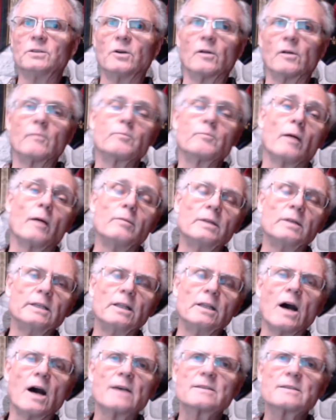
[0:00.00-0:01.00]
or probably
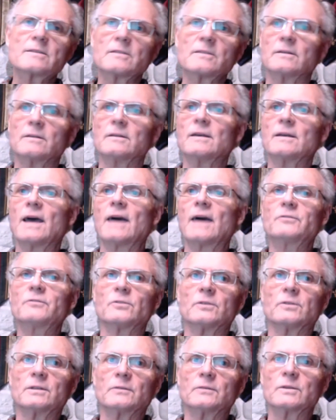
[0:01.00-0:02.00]
lost
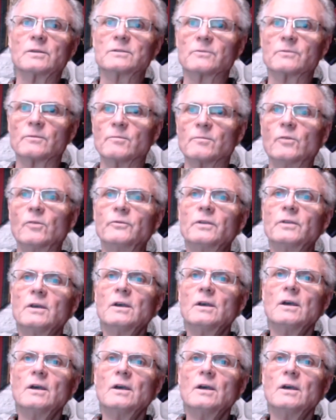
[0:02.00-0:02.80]
after it was removed.